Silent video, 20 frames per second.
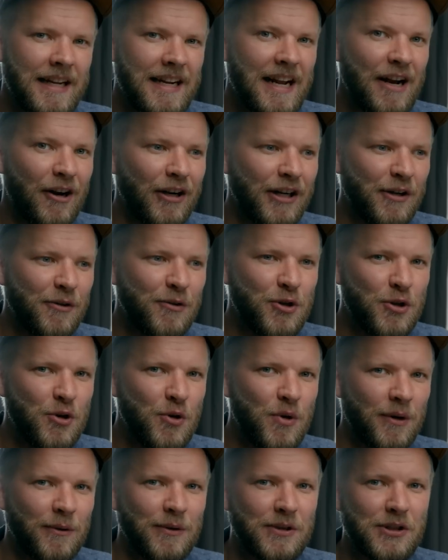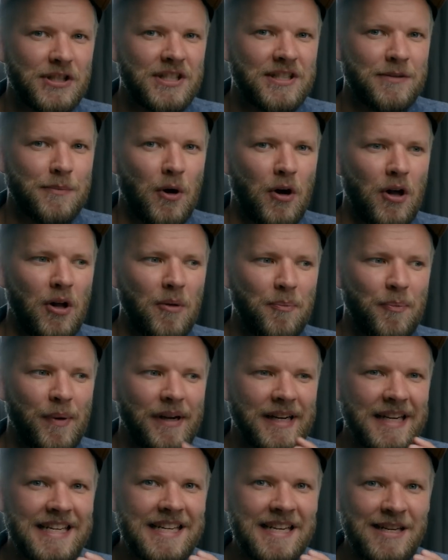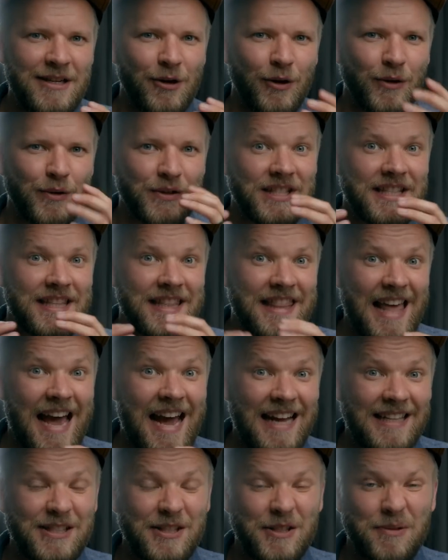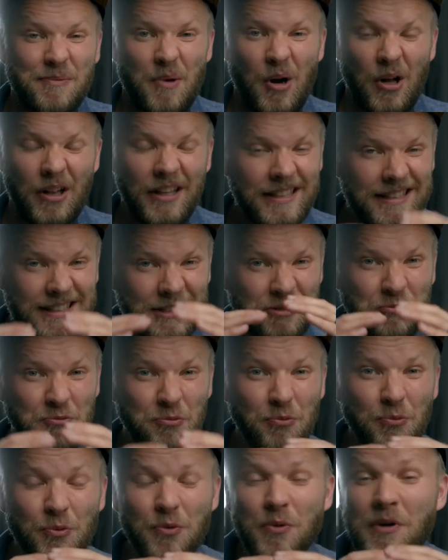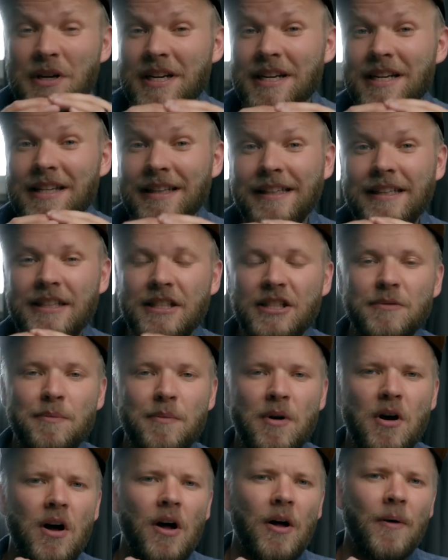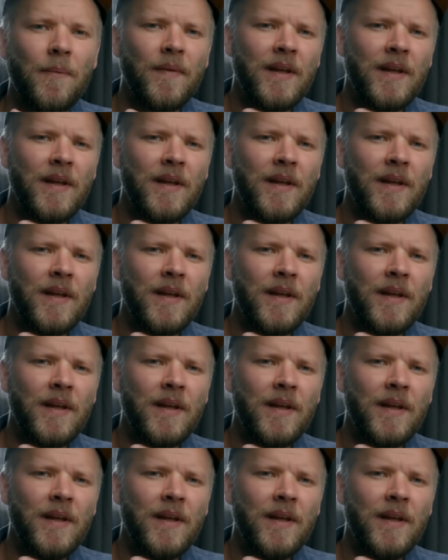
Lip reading: and I already knew it was small, but I didn't know it was that small. It's really small,